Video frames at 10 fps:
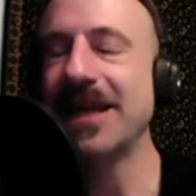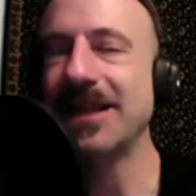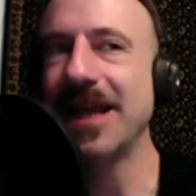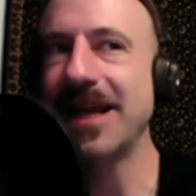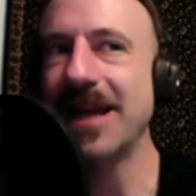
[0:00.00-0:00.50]

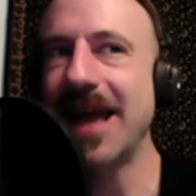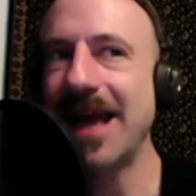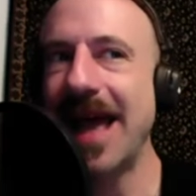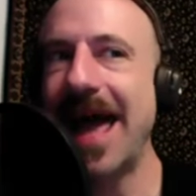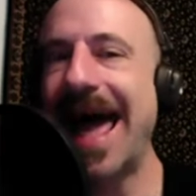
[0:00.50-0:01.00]
like
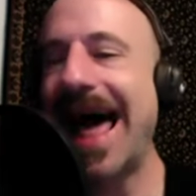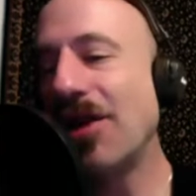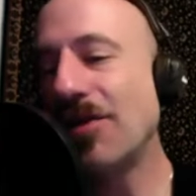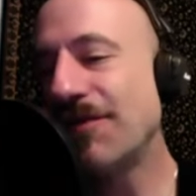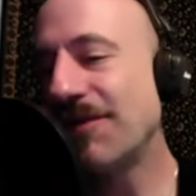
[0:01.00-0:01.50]
Alf.
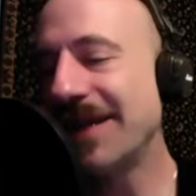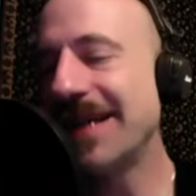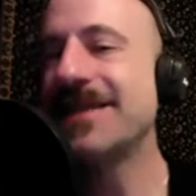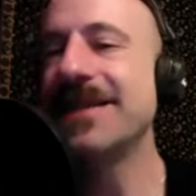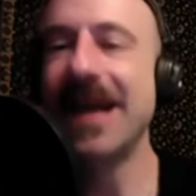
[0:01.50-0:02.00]
Like Alf.
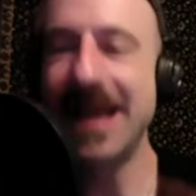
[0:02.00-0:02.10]
It's yeah.